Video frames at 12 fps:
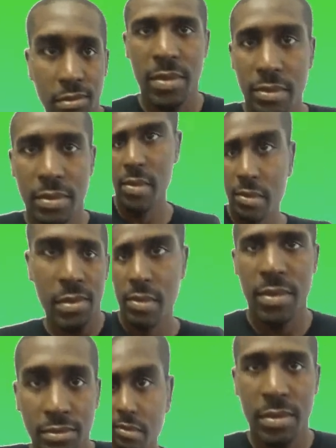by
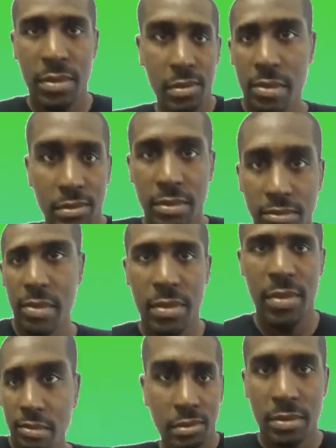slave masters,
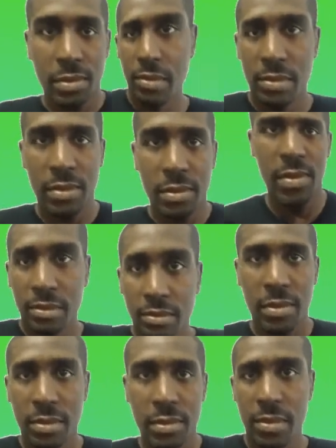mark you,
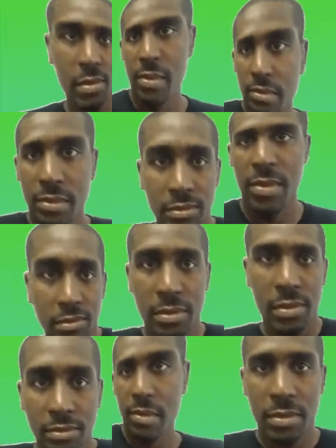
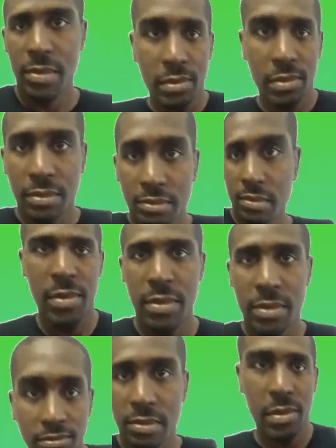right? They
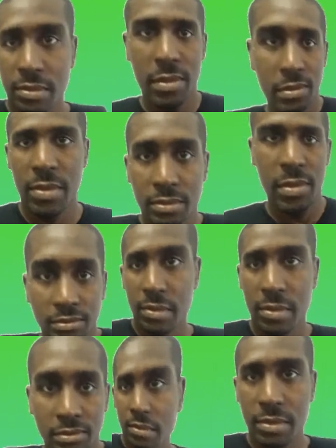probably know that
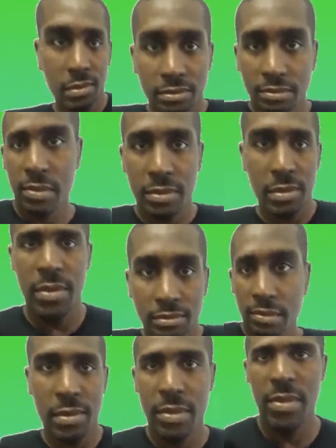the word could have
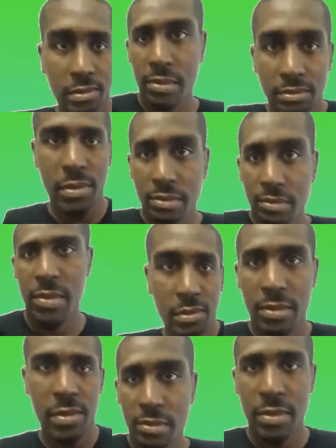been translated
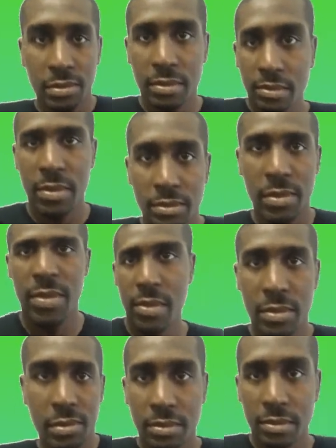as
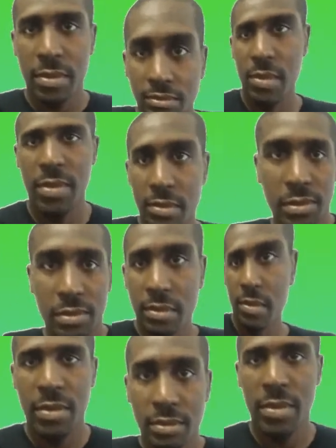fear,
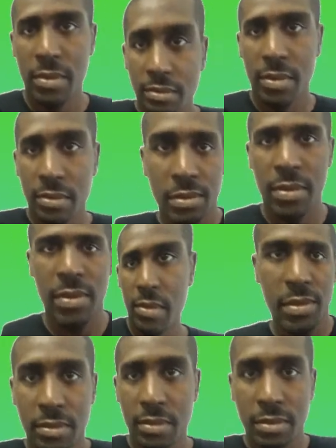
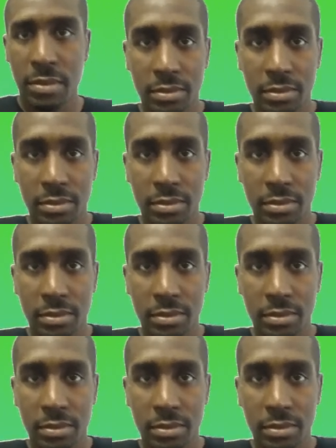as